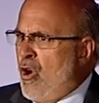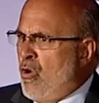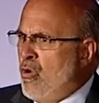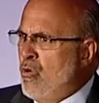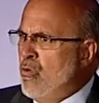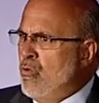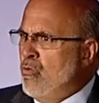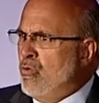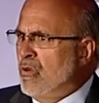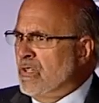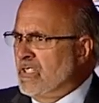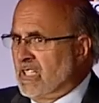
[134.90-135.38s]

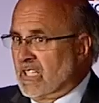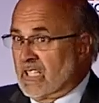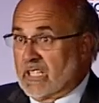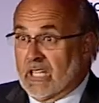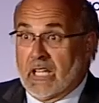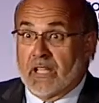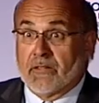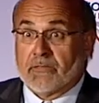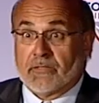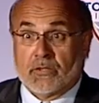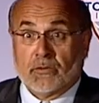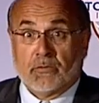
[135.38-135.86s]
Who wouldn't
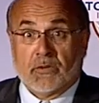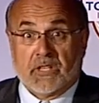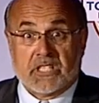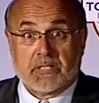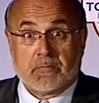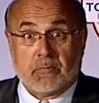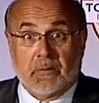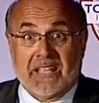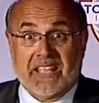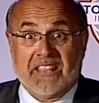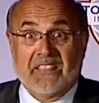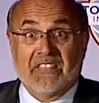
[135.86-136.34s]
love to
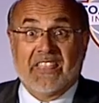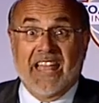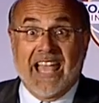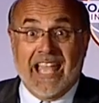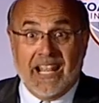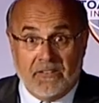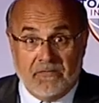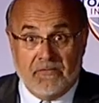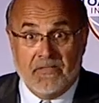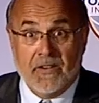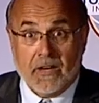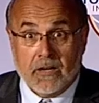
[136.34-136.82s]
explain
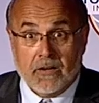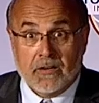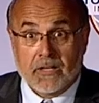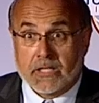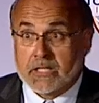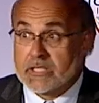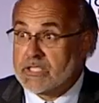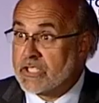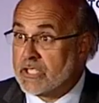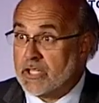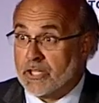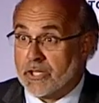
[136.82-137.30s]
that
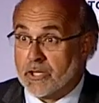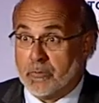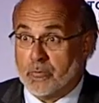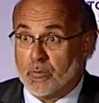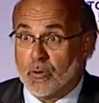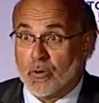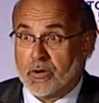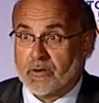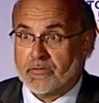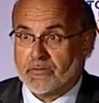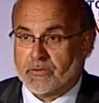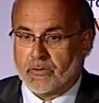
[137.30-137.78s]
variance to their
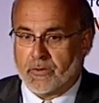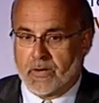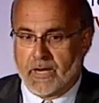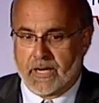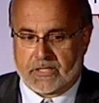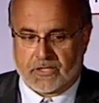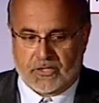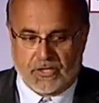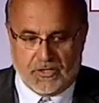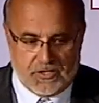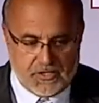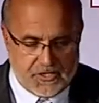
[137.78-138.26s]
board of
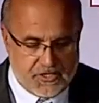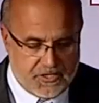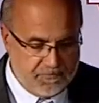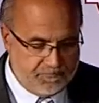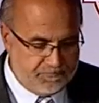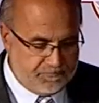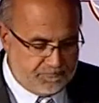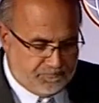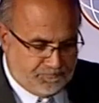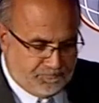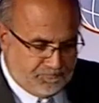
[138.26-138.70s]
directors?